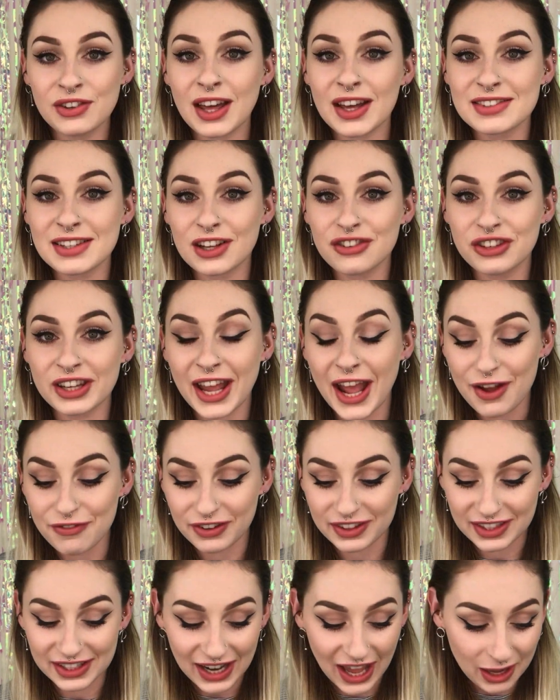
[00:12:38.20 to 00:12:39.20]
so that's actually
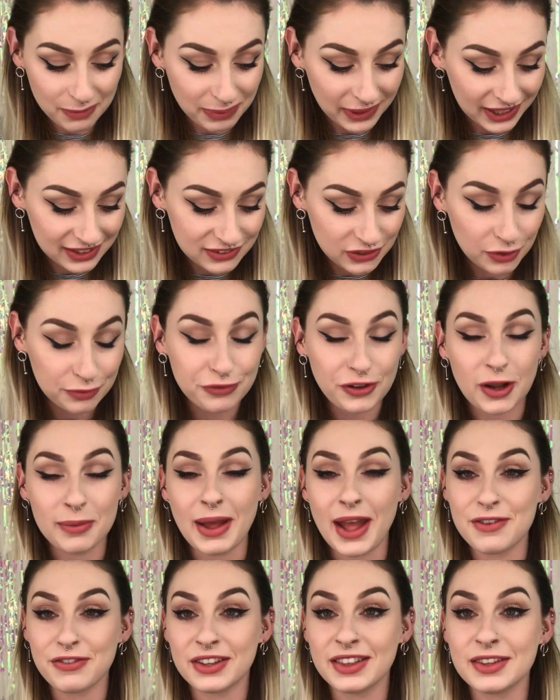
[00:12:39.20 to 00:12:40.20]
everything i picked up
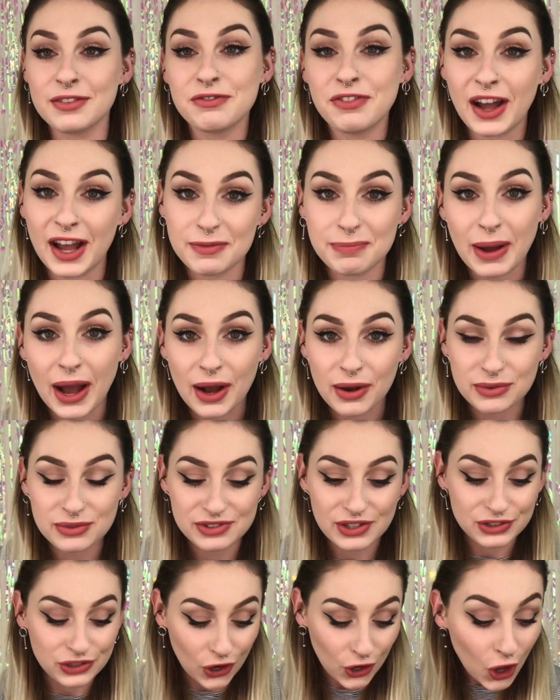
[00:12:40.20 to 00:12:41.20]
from
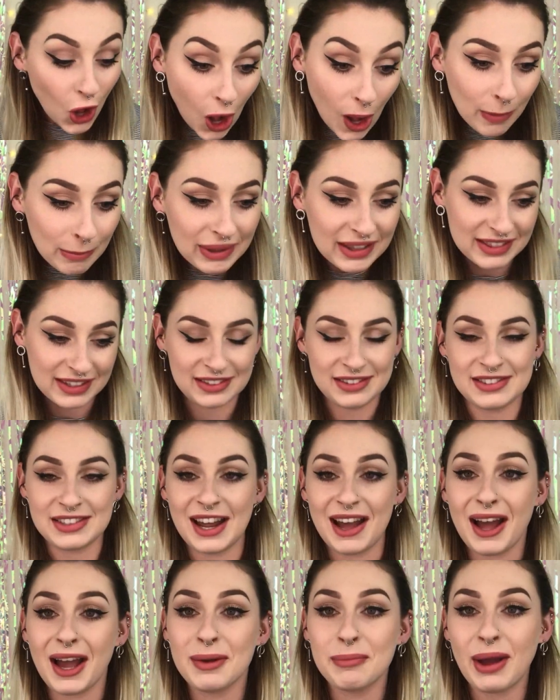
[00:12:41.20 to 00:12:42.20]
everything5pounds.com this
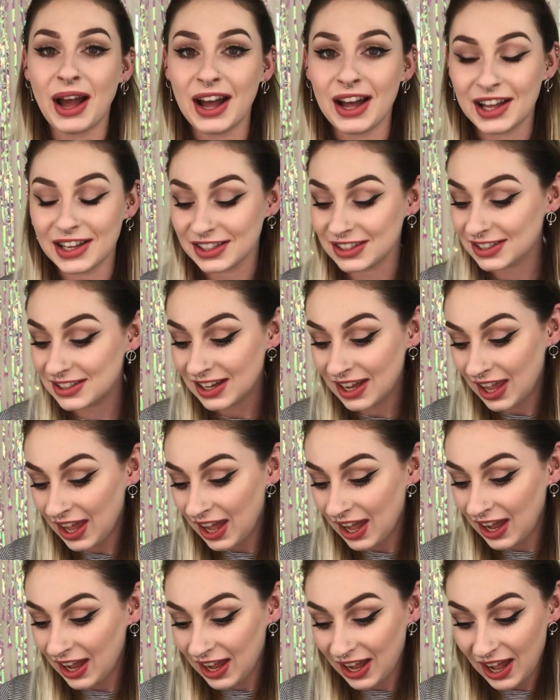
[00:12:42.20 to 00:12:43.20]
time and
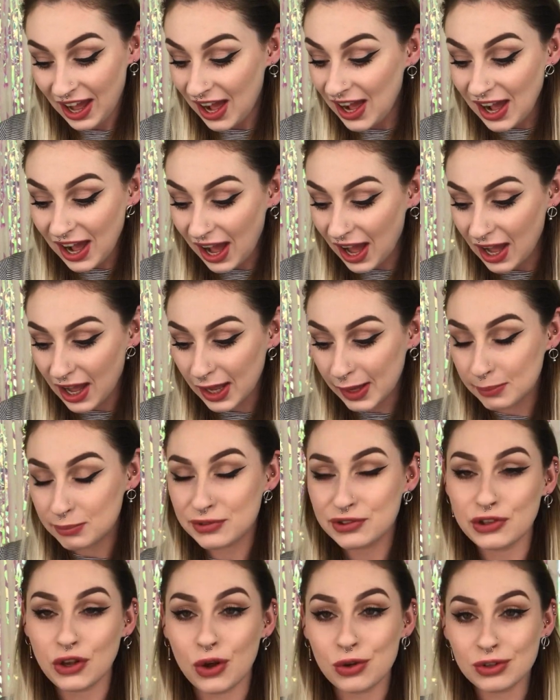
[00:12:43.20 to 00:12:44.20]

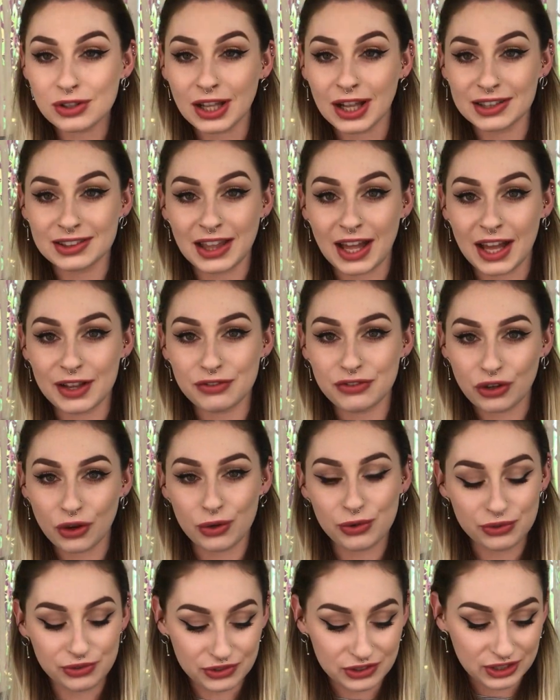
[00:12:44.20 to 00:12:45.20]
I'm so glad that I
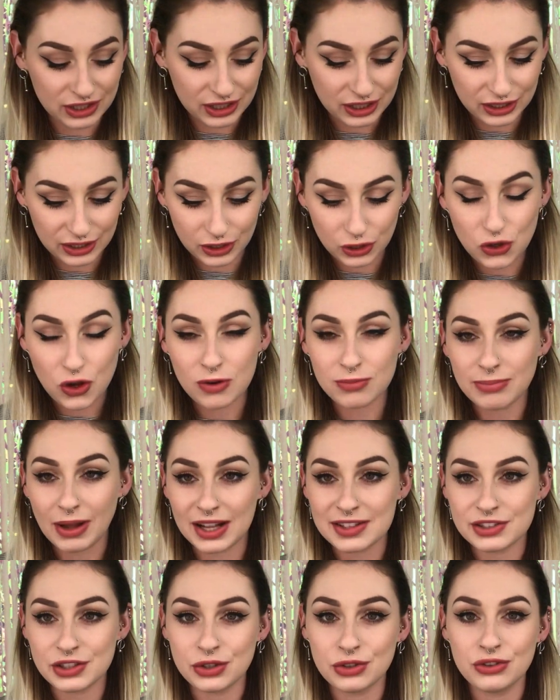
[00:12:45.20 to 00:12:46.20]
chose to come
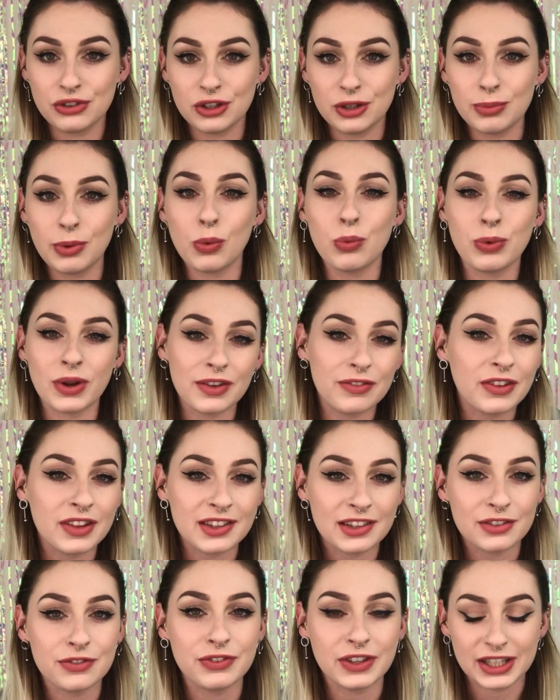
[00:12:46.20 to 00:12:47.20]
back to YouTube
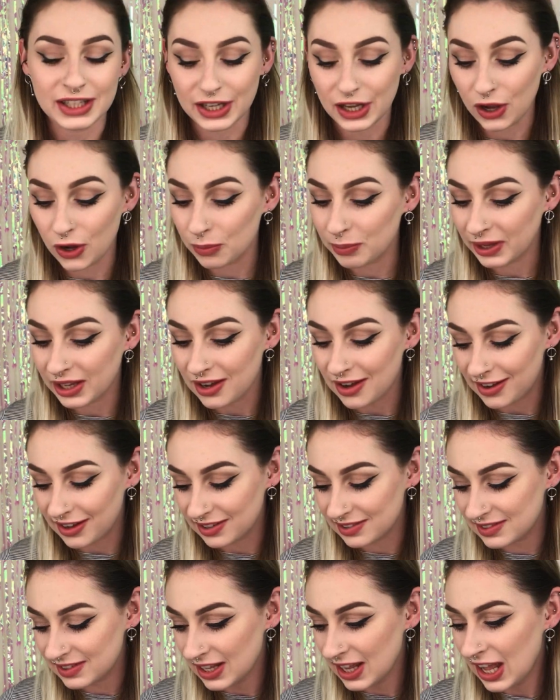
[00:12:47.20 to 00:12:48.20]
with this video
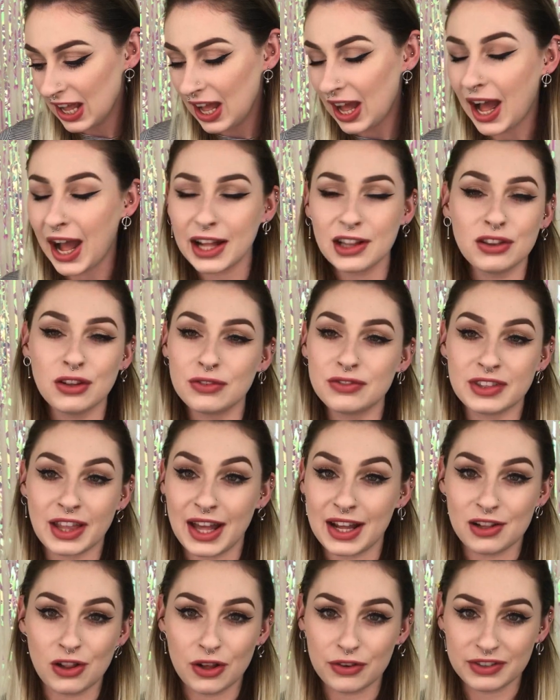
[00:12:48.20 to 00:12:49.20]
because I love
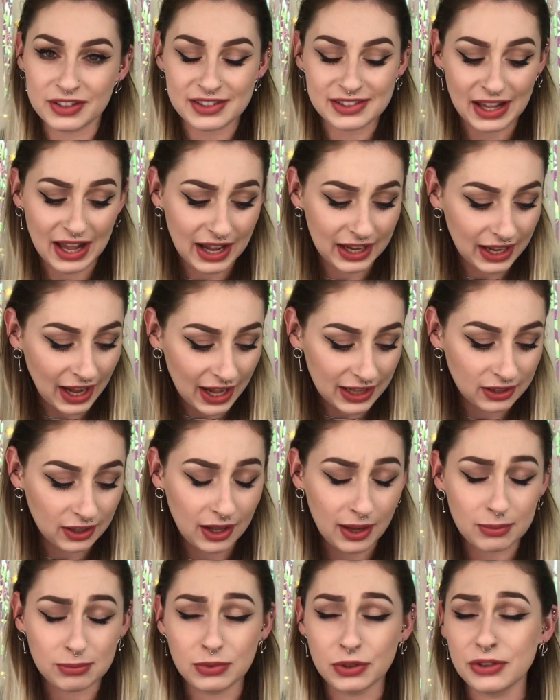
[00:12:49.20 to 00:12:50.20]
their clothing site. I,
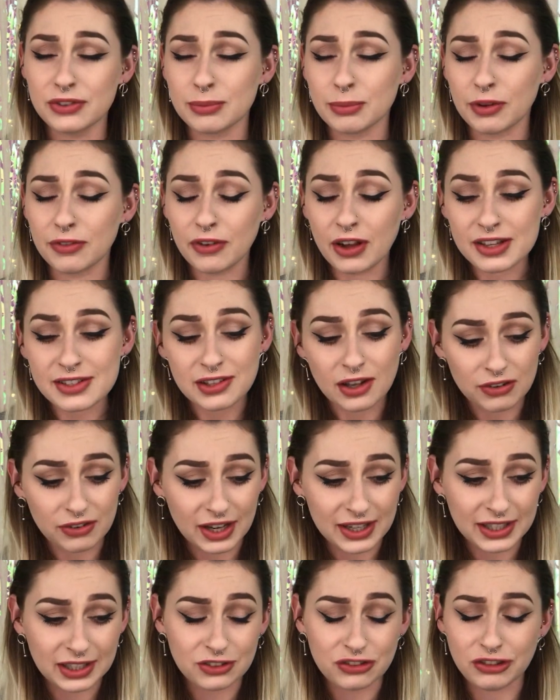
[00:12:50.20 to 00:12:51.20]
am losing my voice
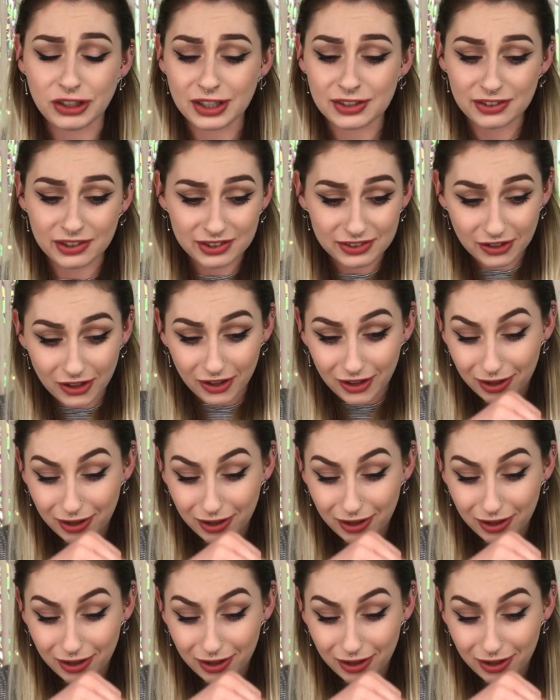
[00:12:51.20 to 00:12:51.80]
already, Jesus,